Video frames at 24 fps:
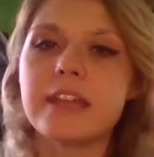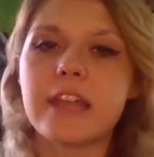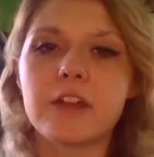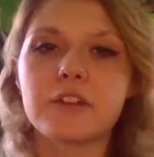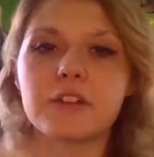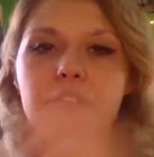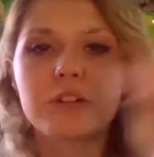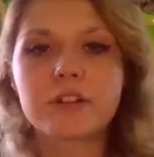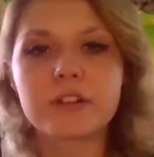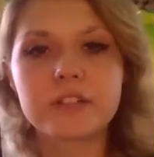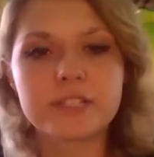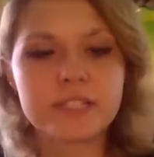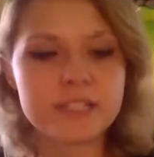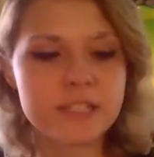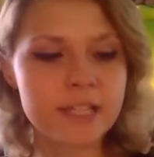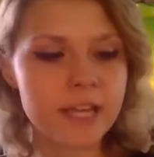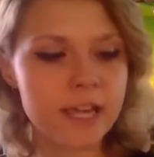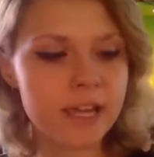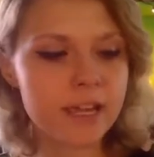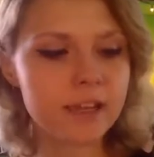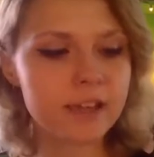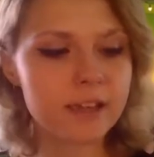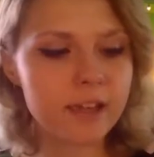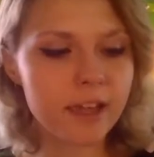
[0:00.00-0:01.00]
Now you're going to
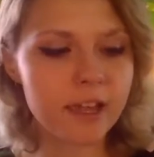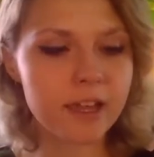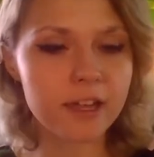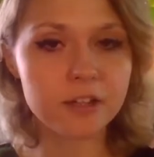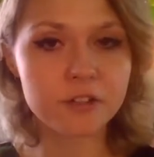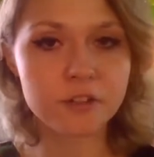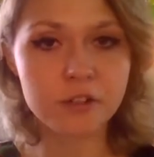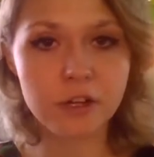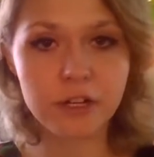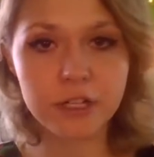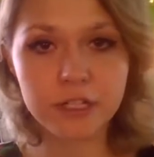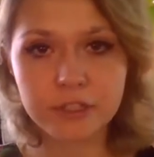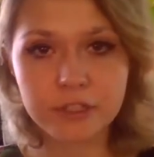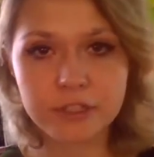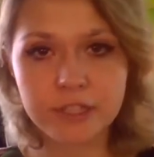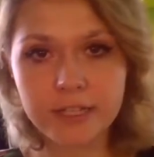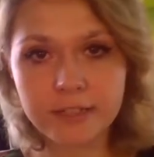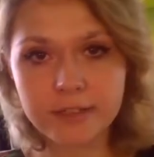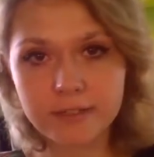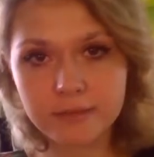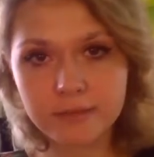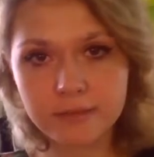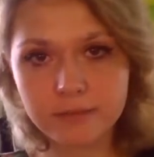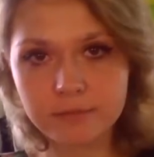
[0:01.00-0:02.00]
take a drawing
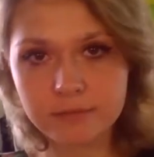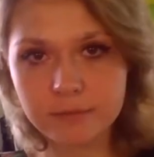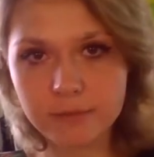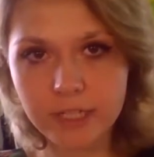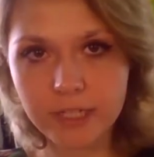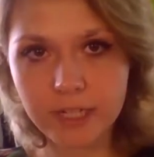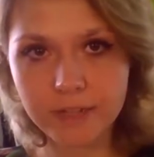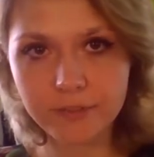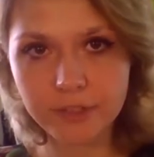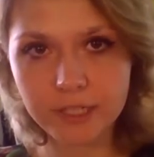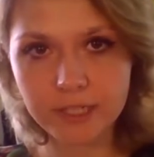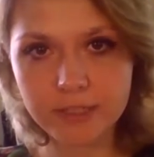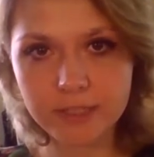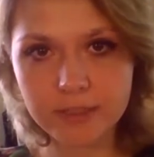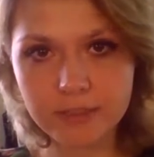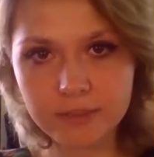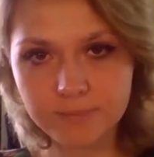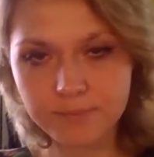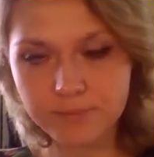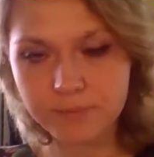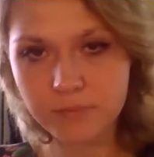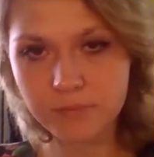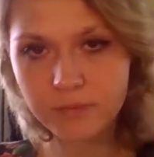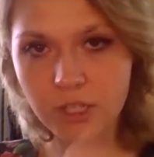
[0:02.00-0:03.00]
utensil, whatever it
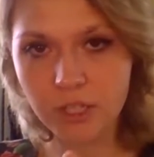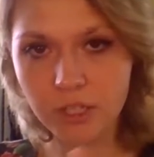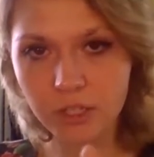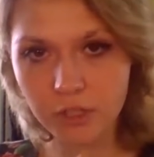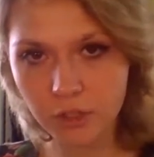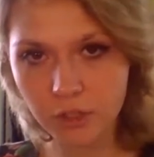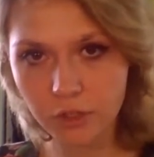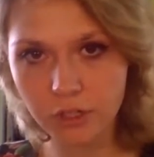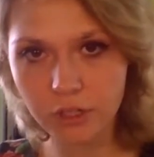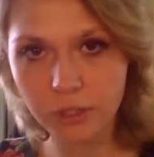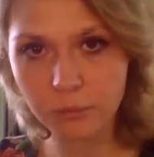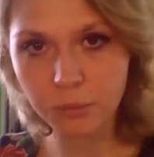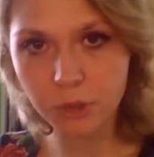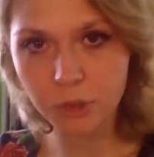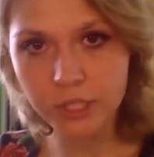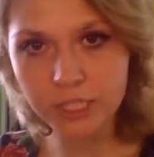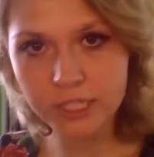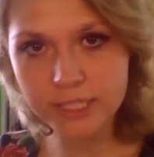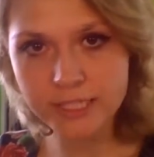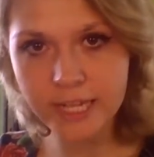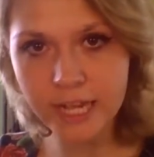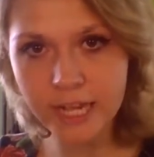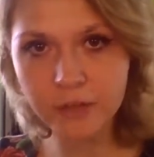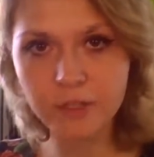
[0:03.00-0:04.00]
is, you're going to
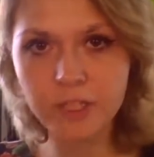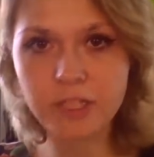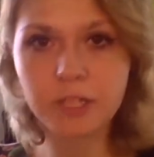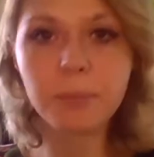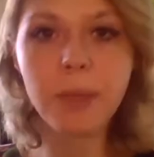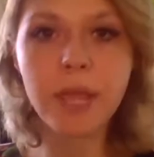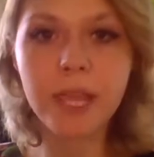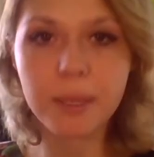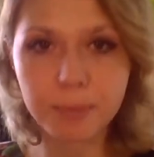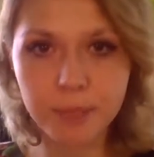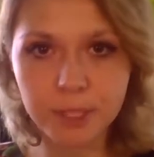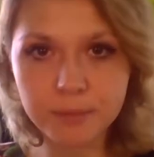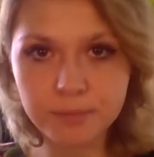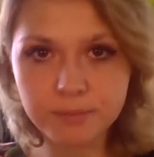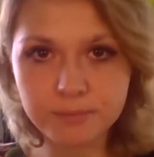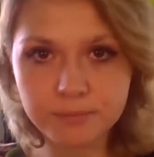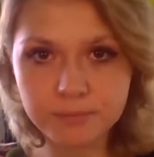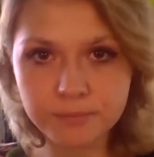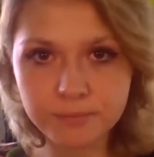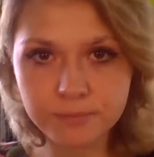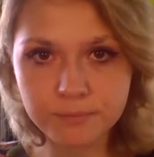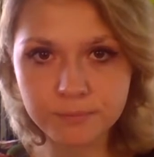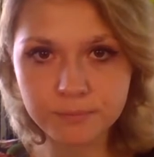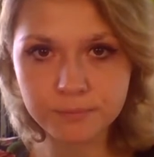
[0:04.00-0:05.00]
put it down on the paper,
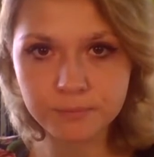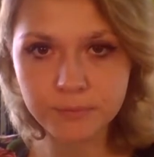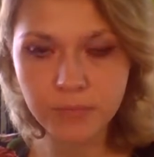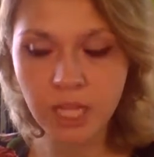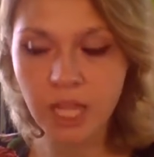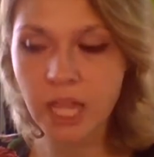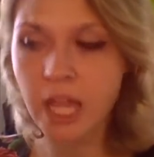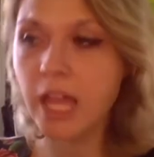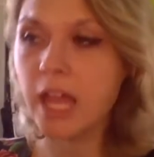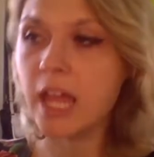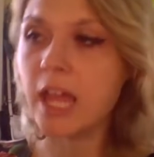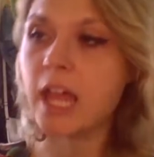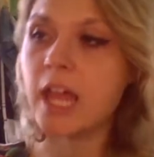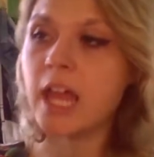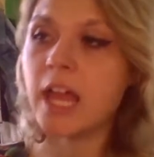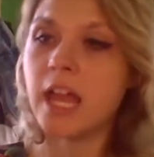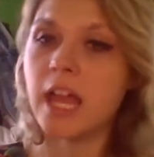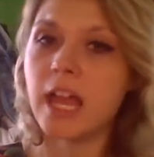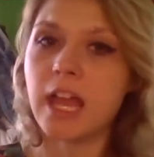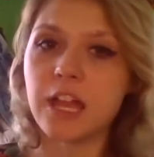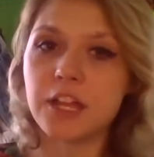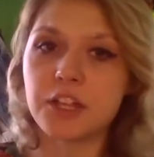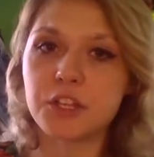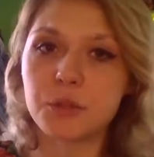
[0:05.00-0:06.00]

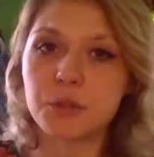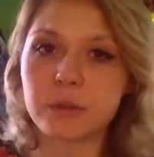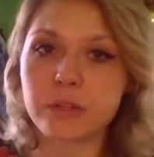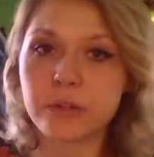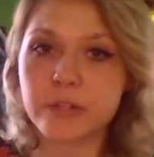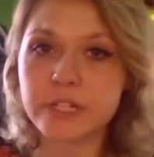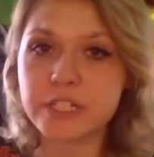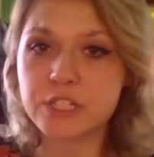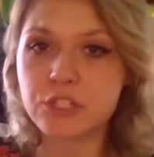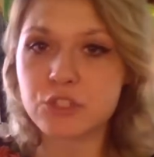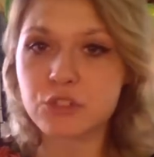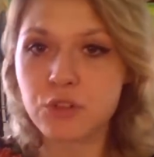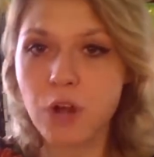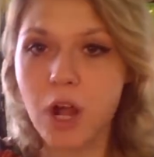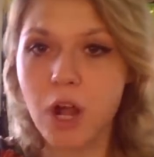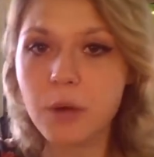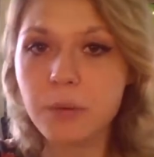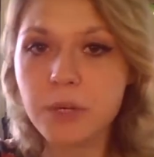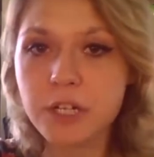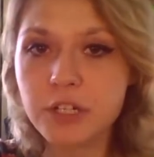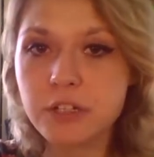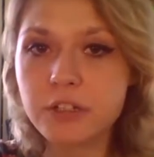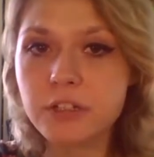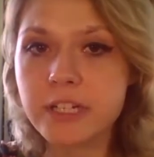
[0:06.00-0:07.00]
you're going to
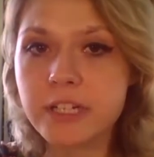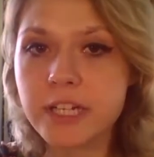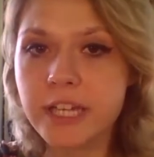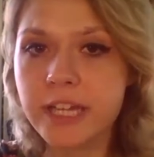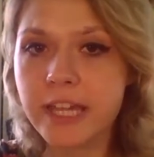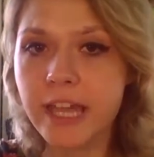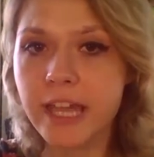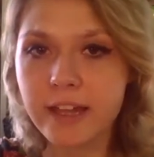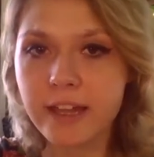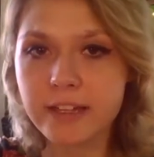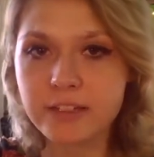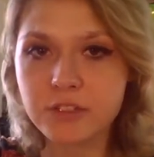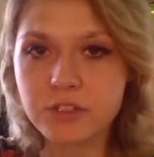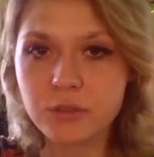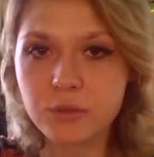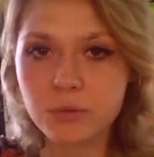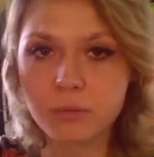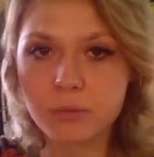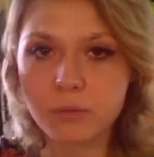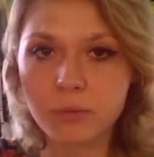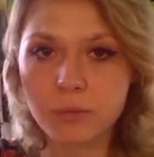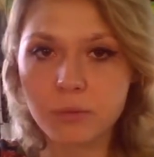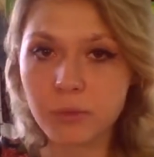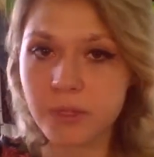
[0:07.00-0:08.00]
draw what you're looking at
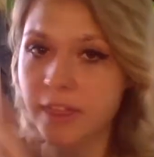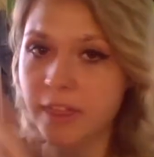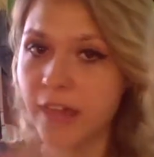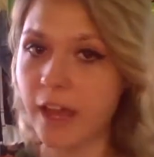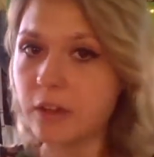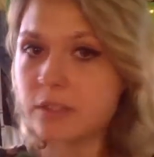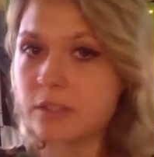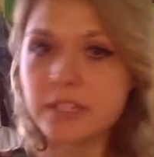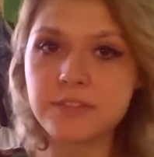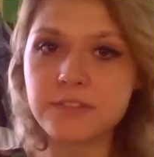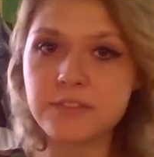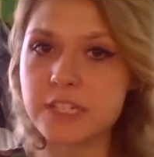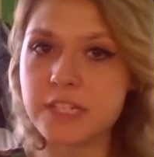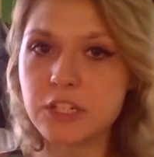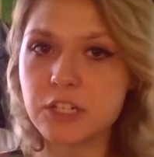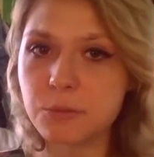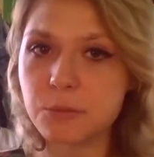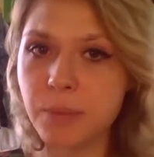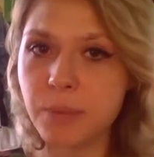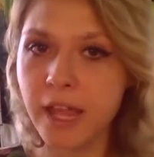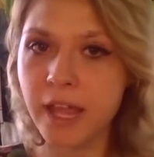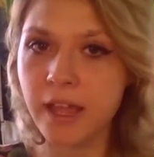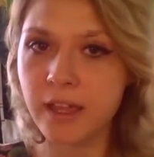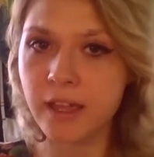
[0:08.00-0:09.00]
without lifting
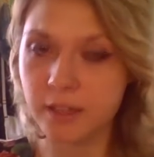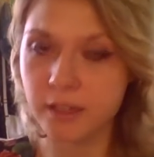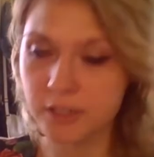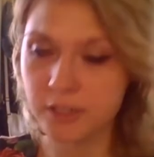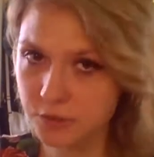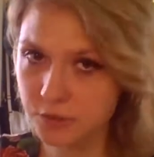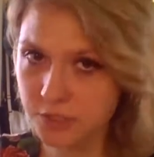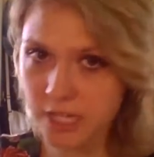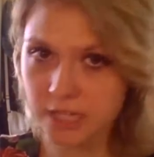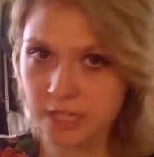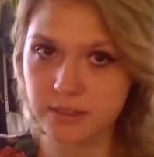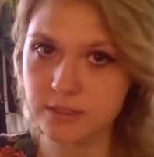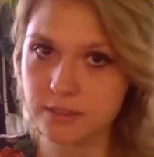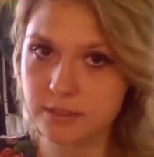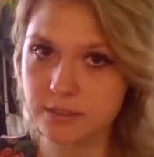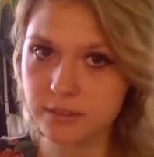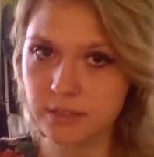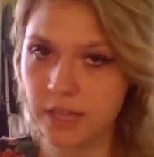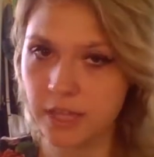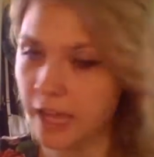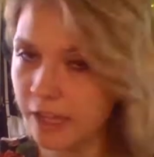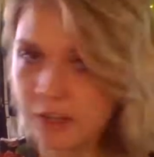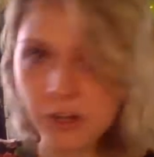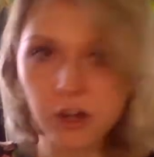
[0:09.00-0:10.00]
your
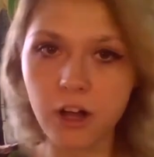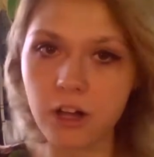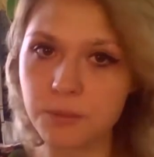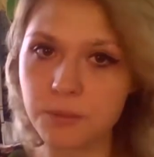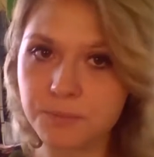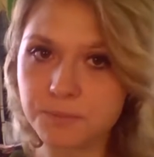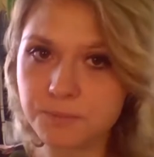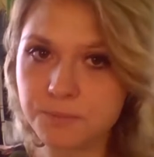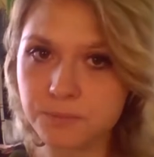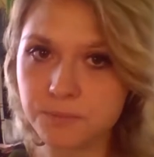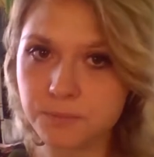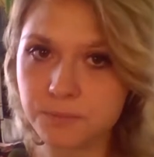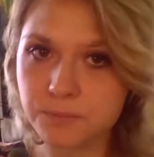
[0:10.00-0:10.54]
utensil at all.